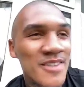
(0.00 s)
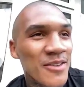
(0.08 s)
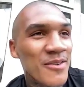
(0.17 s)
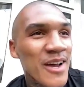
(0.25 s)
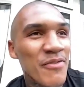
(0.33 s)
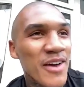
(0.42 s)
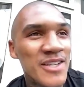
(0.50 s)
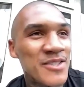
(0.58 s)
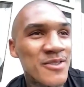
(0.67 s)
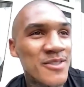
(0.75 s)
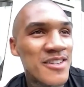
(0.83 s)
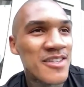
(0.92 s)
enough. I just
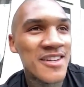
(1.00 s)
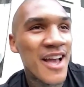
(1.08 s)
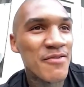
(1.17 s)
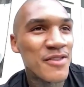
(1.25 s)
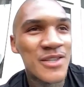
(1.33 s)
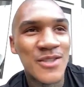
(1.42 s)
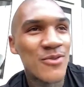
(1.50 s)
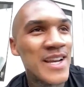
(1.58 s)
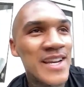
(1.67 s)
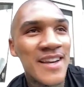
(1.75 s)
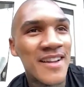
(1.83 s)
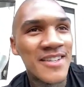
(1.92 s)
used to have to
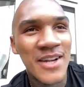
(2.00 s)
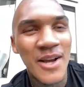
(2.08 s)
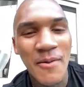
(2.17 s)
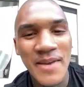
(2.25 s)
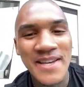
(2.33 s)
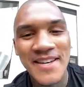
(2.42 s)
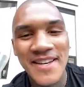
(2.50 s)
surrender. You know what I mean?